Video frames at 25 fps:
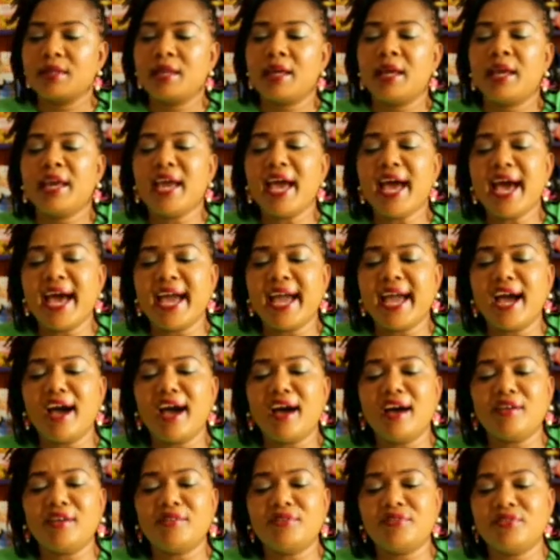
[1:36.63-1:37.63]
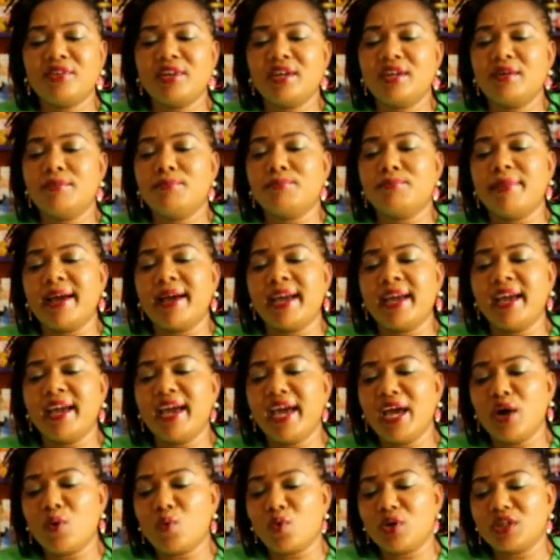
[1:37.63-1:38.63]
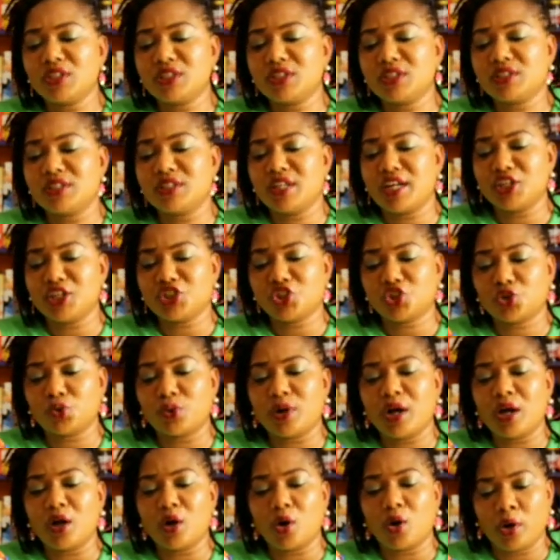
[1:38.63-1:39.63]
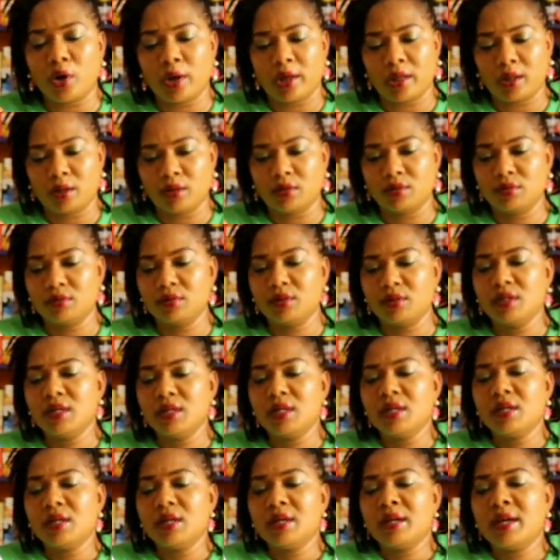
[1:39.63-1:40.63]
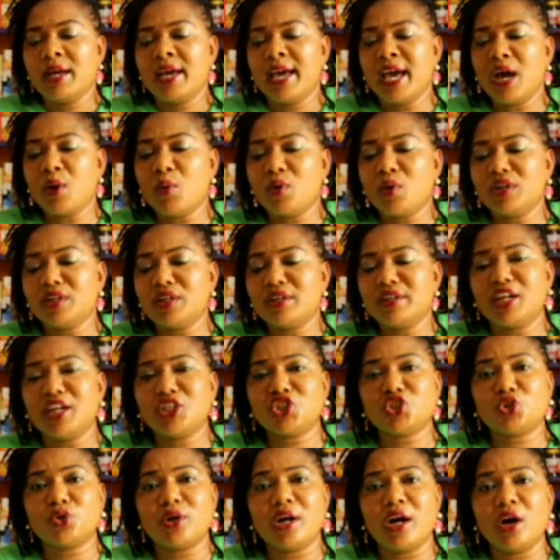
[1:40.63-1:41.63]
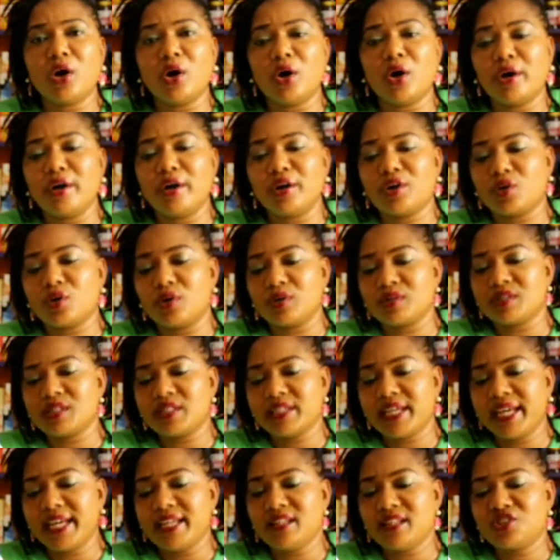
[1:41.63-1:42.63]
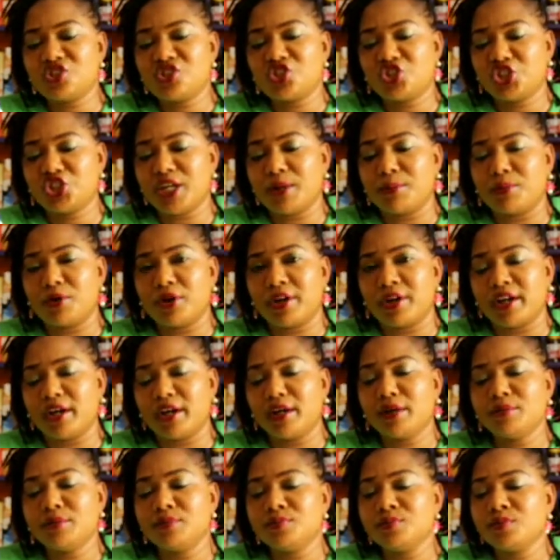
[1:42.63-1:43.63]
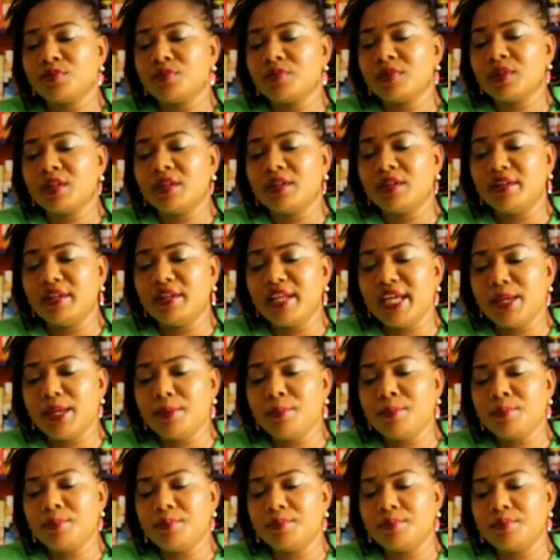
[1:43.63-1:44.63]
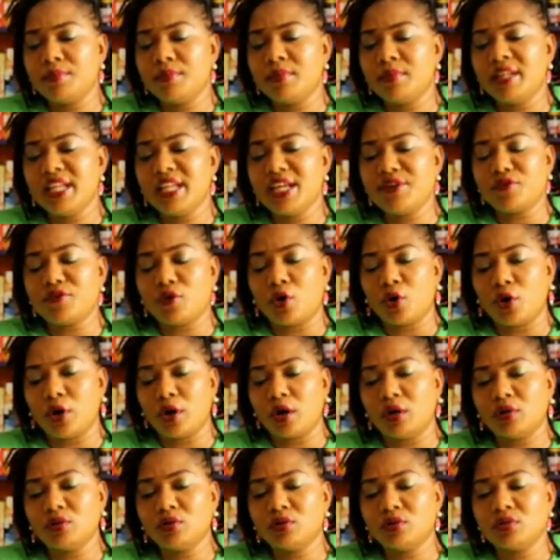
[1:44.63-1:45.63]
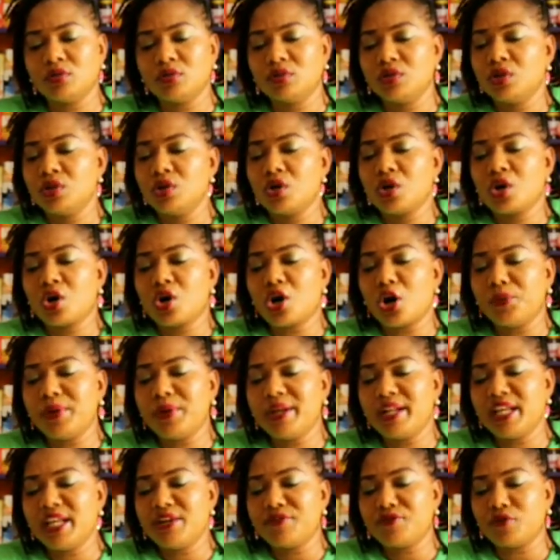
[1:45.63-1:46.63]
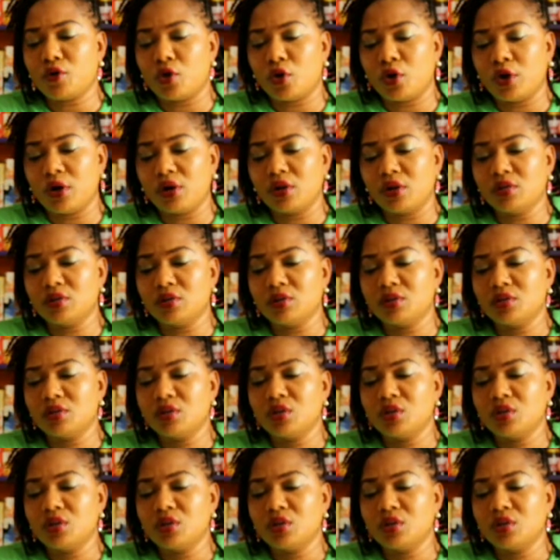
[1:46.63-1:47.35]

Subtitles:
Here I have my Hair Wonder natural oil. Hair Wonder natural oil contains shea butter, neem leaf oil, curry leaf oil,